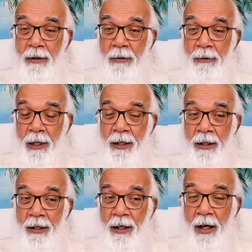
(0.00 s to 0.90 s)
Why?
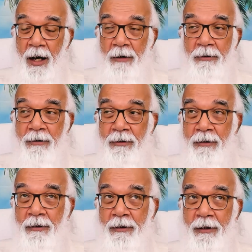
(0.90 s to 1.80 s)
How?
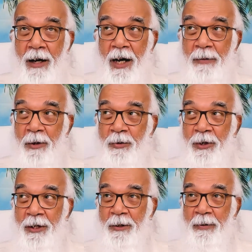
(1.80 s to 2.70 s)
I'm
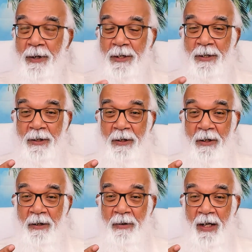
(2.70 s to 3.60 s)
aware of
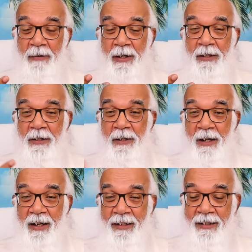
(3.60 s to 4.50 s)
myself, even in the
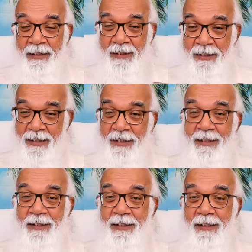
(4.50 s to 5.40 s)
darkness.
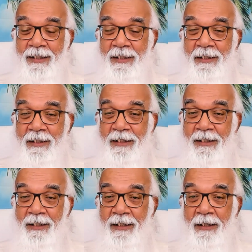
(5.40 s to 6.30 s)

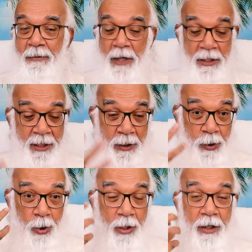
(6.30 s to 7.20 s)
My
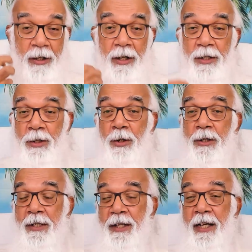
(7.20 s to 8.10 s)
sense organ does
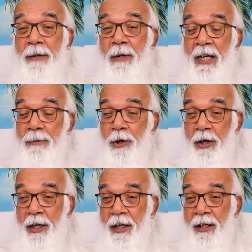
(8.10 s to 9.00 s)
not see my
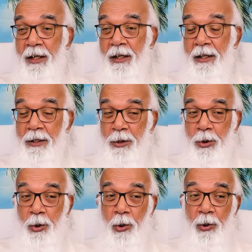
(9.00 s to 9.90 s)
body,
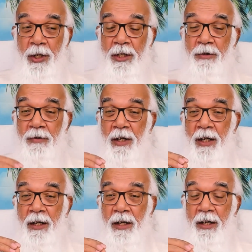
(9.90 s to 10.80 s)
so it is
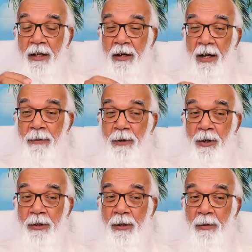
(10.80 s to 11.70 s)
very clear I am
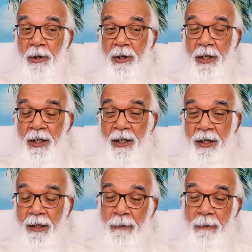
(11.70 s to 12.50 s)
not the body.